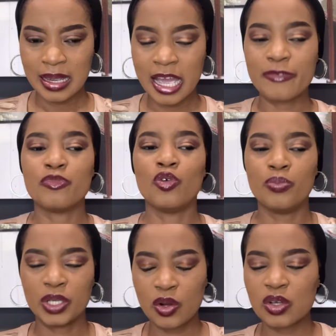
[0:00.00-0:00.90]
And
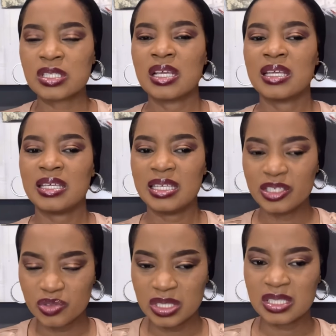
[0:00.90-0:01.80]
oh, because
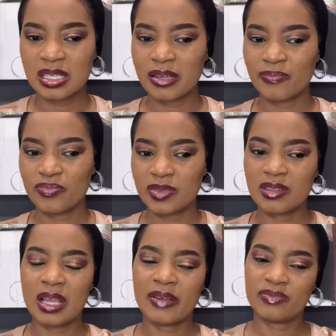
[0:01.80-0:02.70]
Eedris
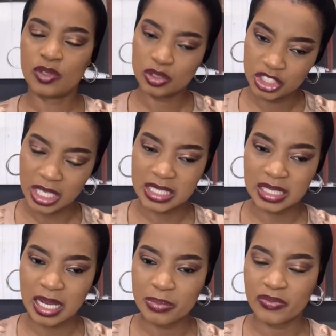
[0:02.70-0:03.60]
have done jaga
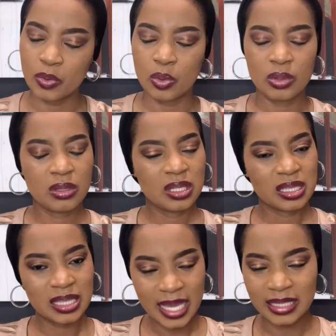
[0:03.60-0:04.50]
jaga before,
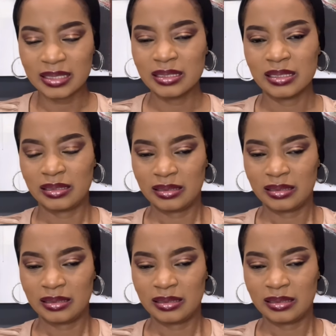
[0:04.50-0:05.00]
then